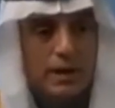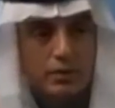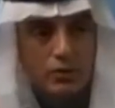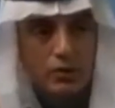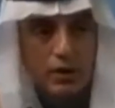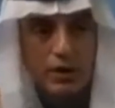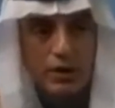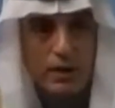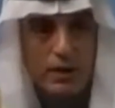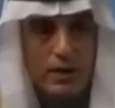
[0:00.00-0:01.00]
to lynch
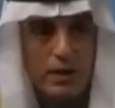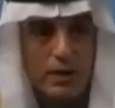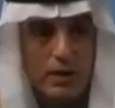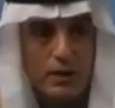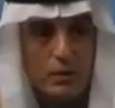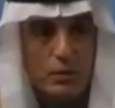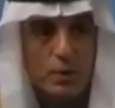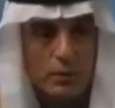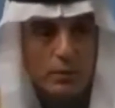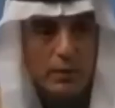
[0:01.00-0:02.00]
and kill
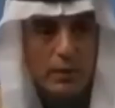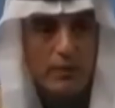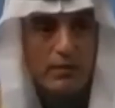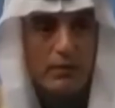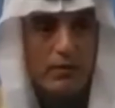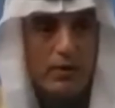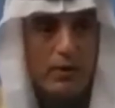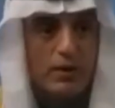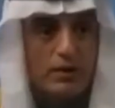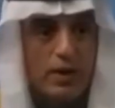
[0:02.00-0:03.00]
people of
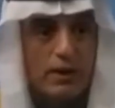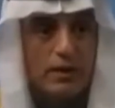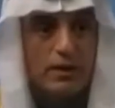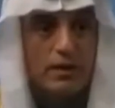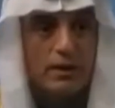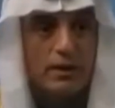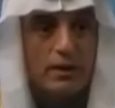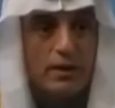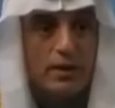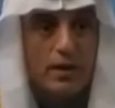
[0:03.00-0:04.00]
African descent?
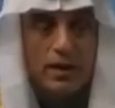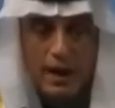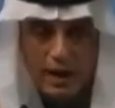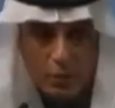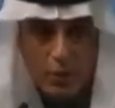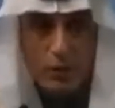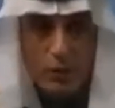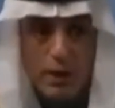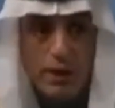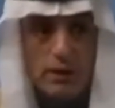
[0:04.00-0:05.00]
Can
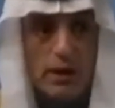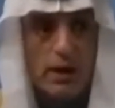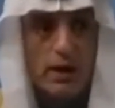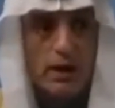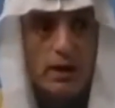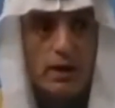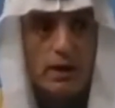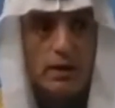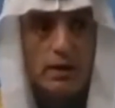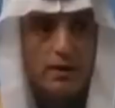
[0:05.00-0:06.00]
one really say
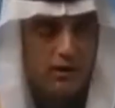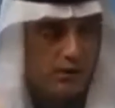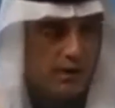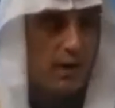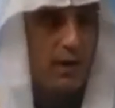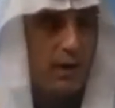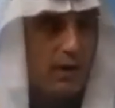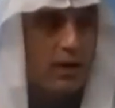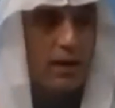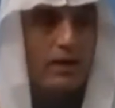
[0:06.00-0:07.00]
that the
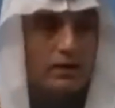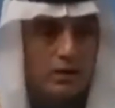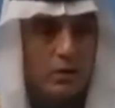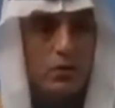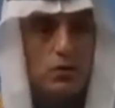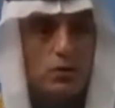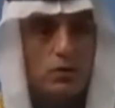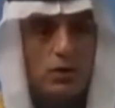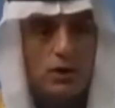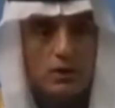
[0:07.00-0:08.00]
KKK is a
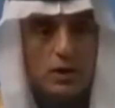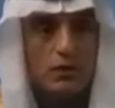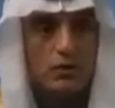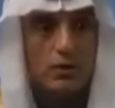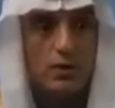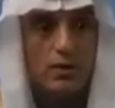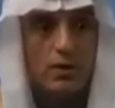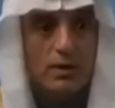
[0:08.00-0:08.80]
Christian organization?